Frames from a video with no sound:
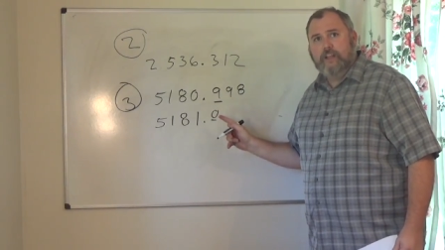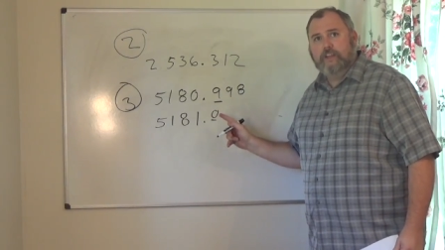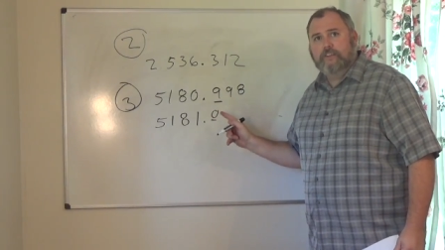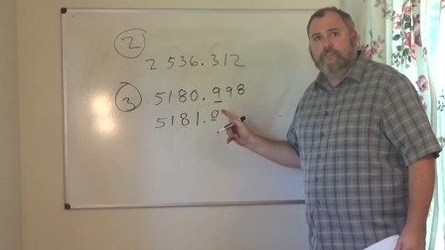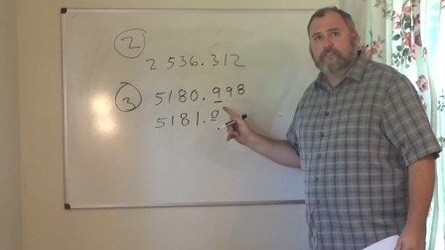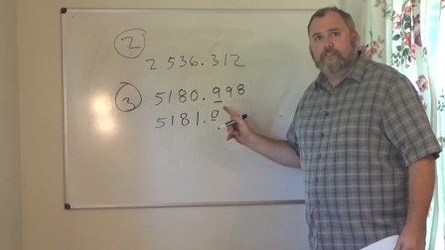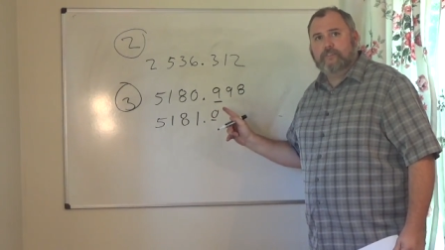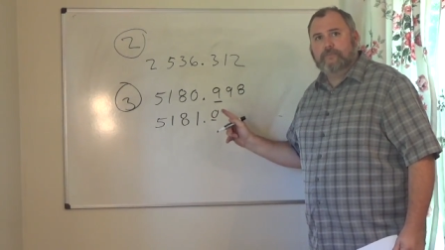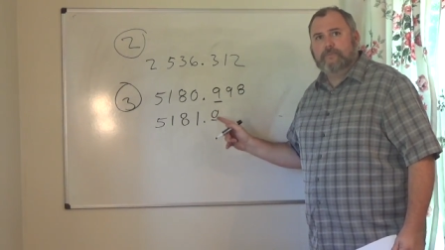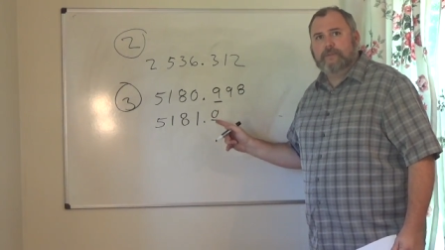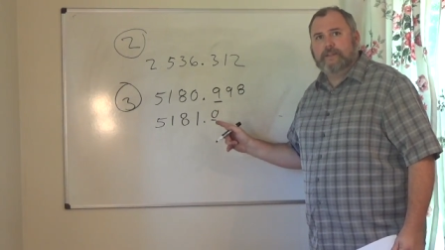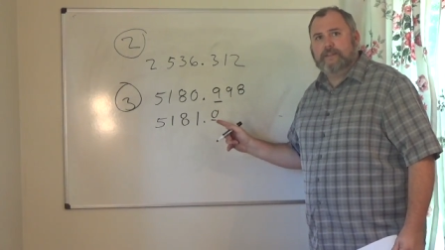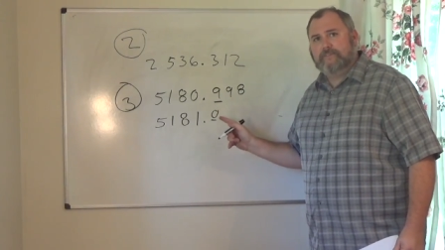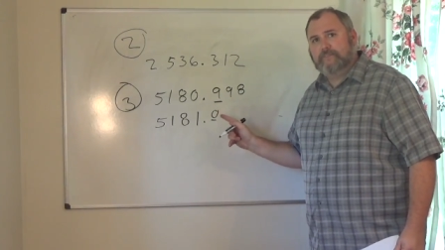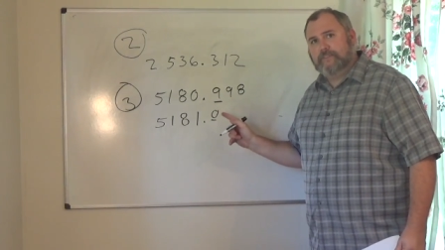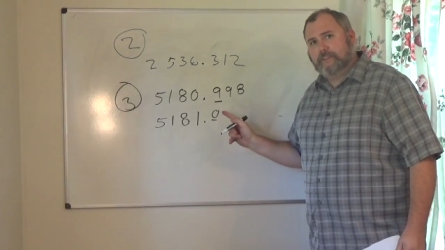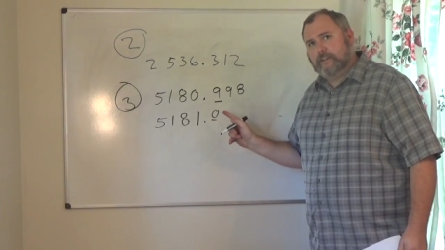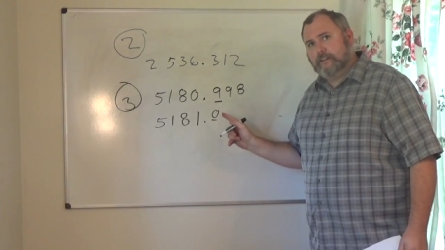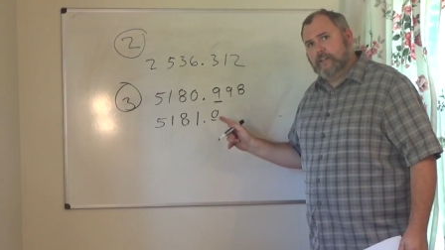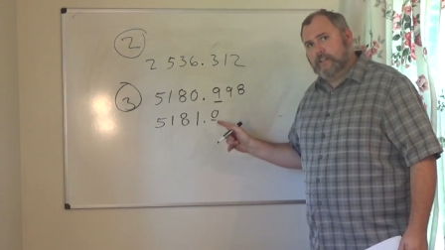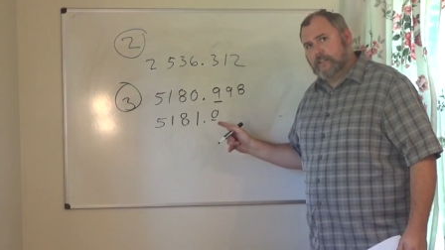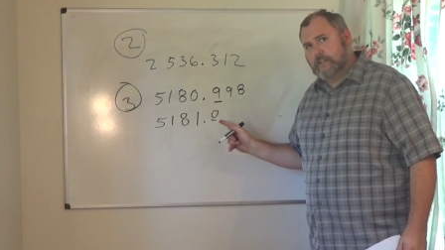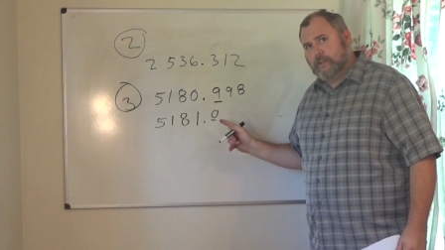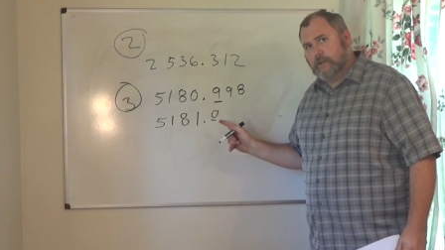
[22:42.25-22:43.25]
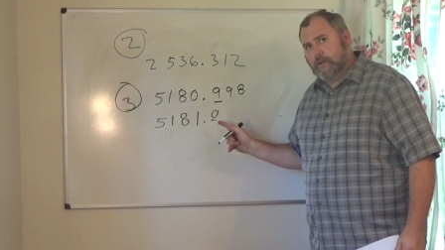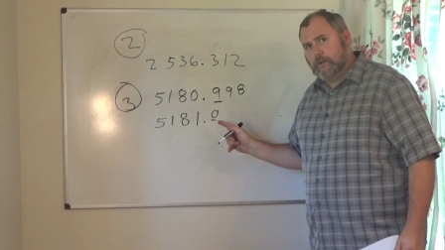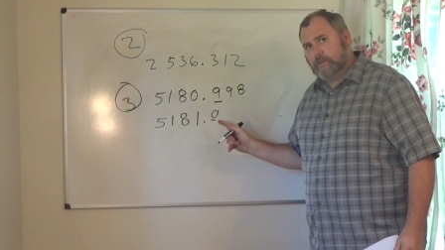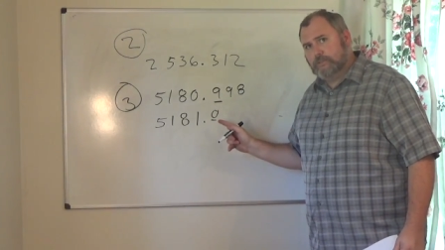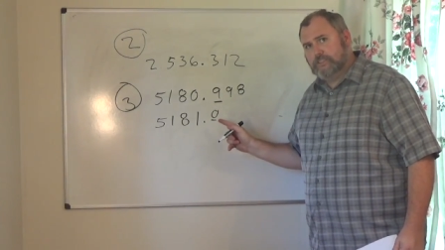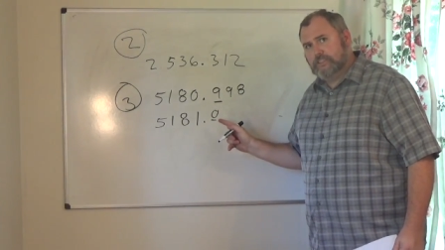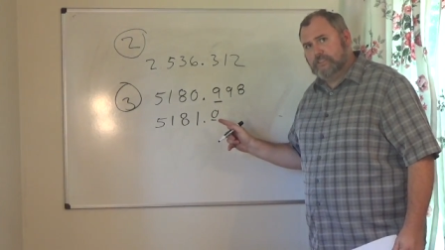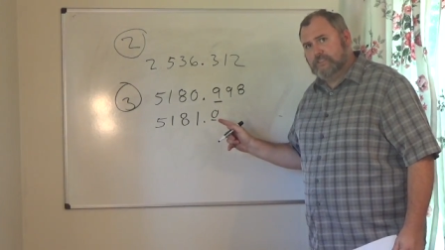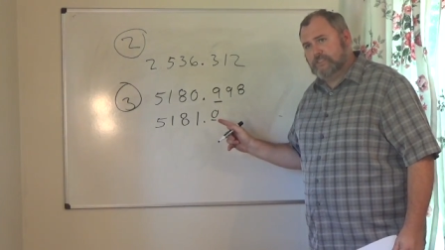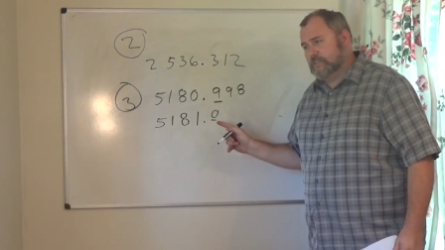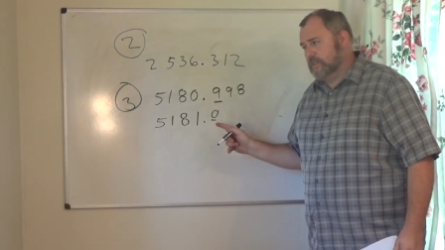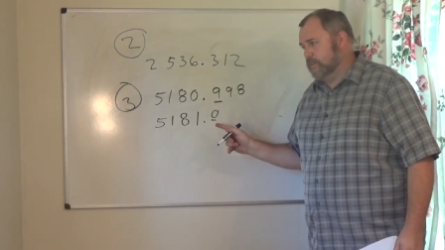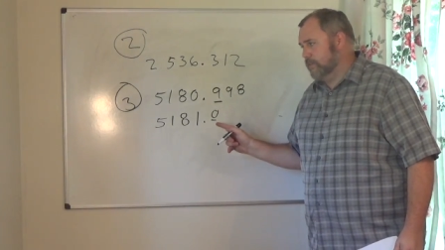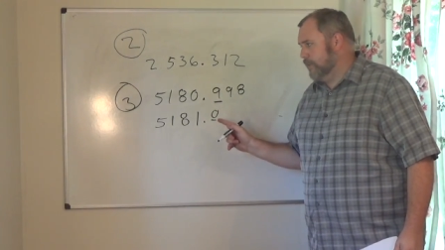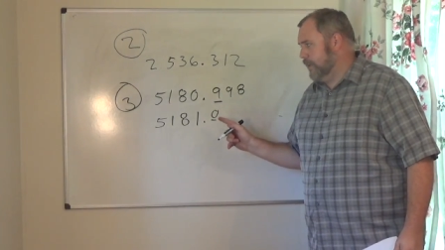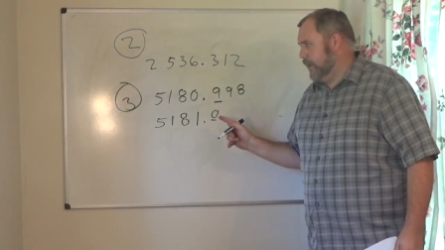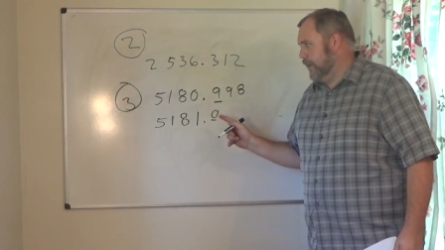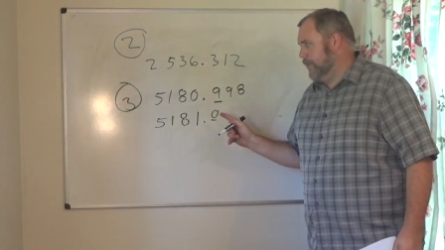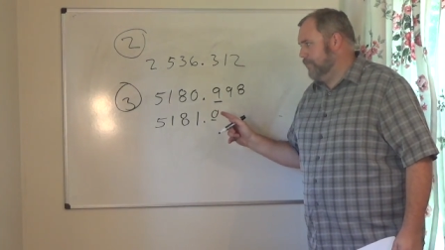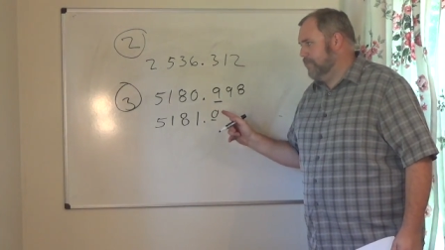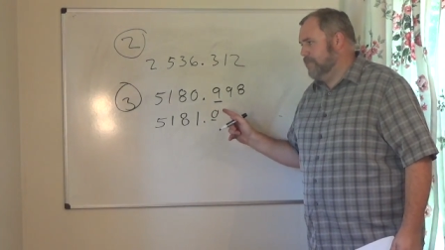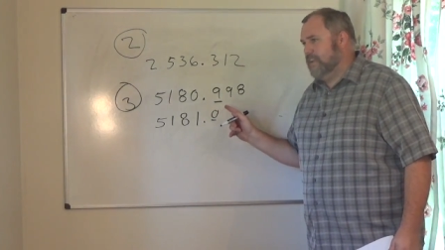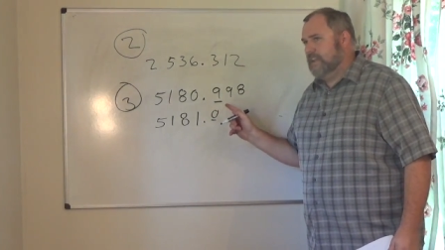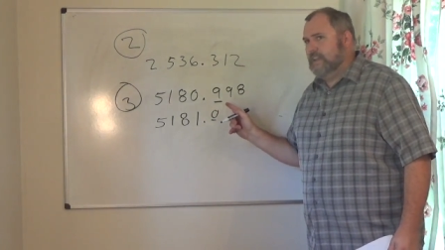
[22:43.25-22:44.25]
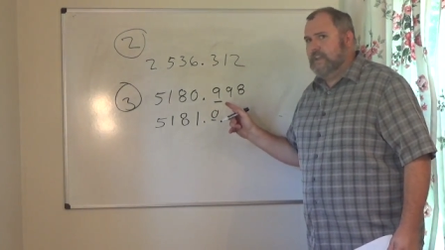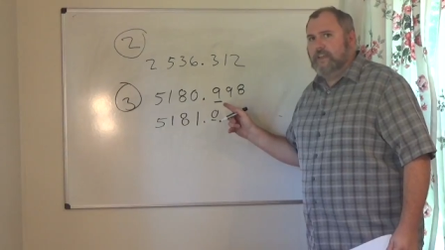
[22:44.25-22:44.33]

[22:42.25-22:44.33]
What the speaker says: so be very cautious on that.